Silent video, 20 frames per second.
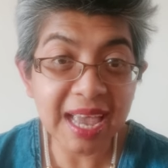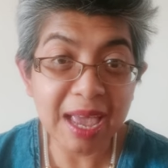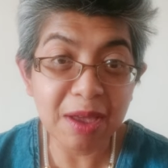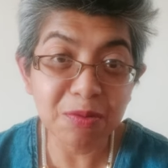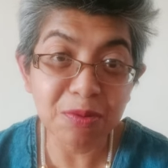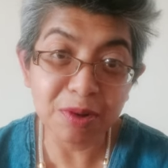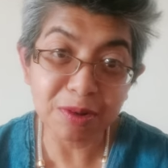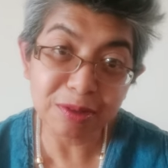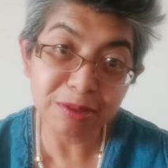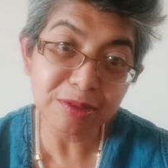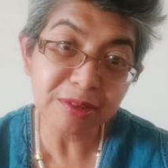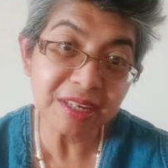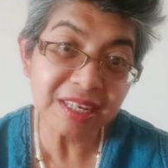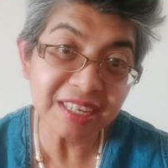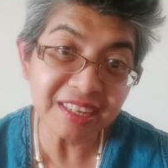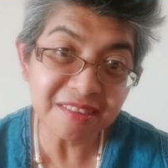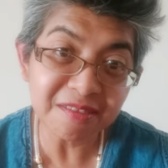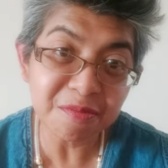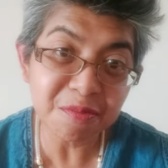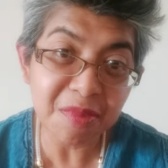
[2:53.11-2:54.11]
I will also
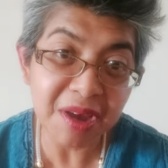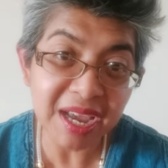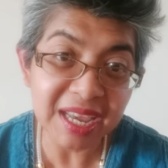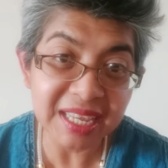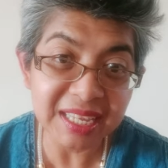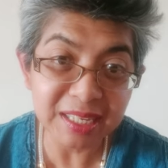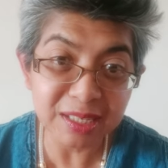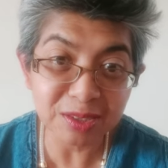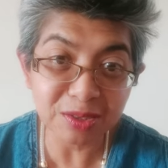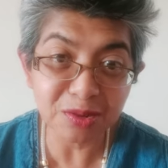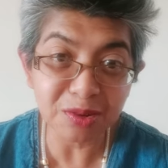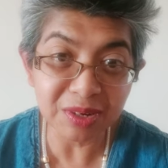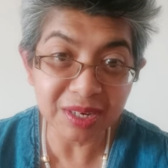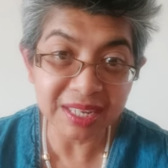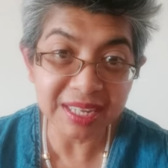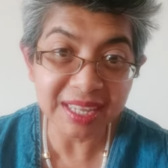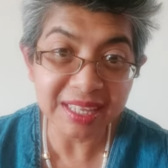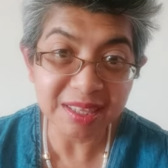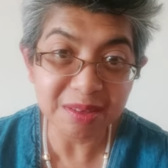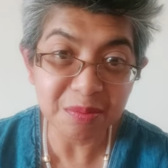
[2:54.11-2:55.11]
leave my e-store
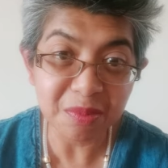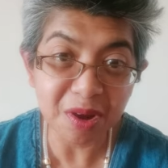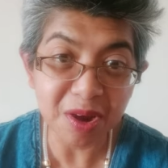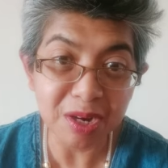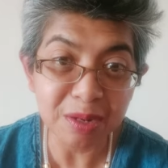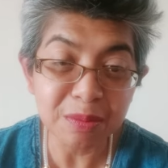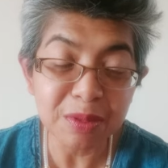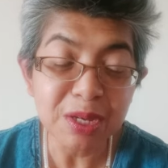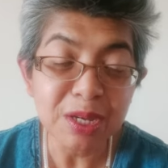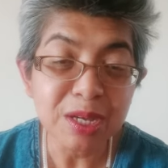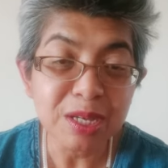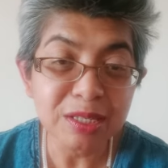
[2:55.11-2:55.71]
link at the bottom